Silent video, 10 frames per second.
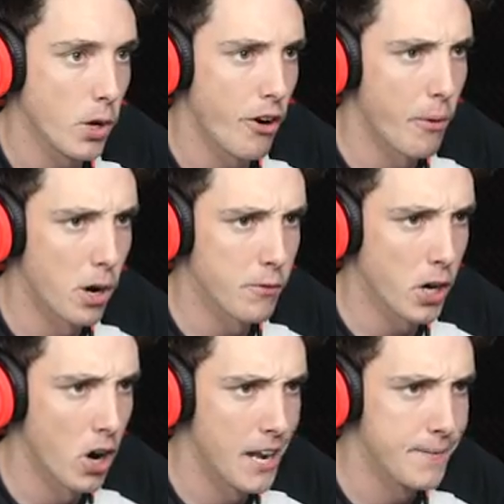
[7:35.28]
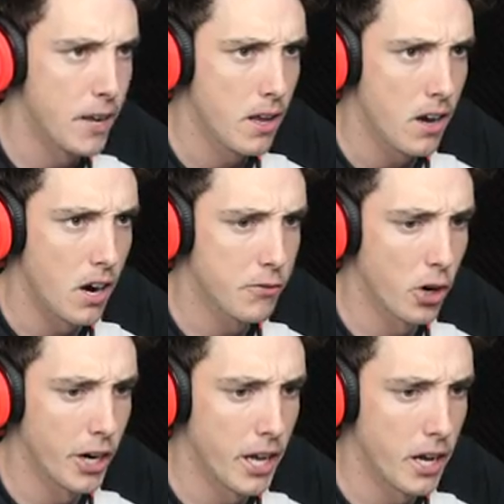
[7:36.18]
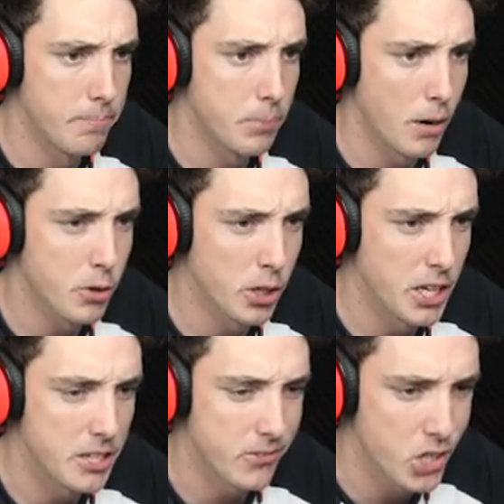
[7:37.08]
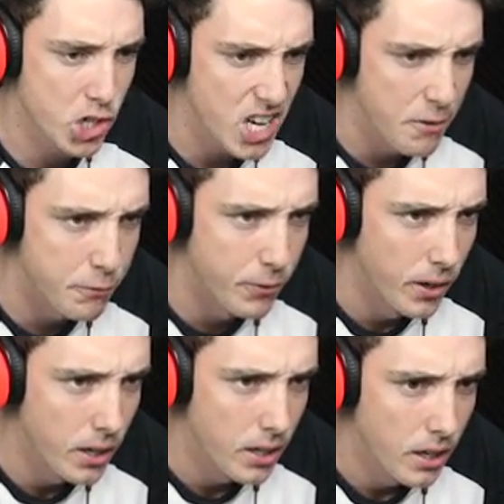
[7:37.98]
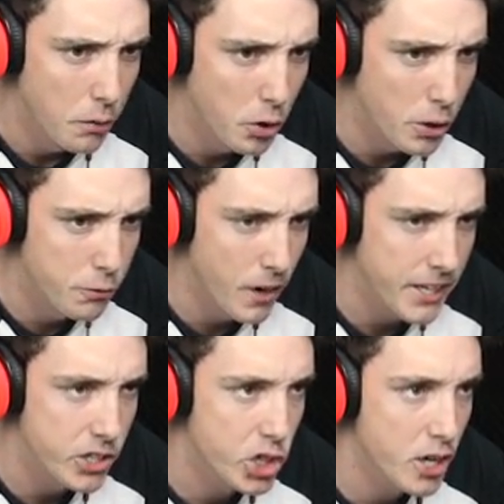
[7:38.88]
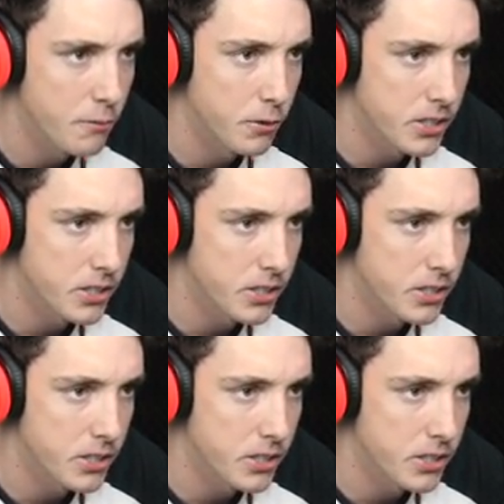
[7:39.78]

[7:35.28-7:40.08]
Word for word: All right, what have I got? I've got a, I've got a shiv. I've got a fucking shiv.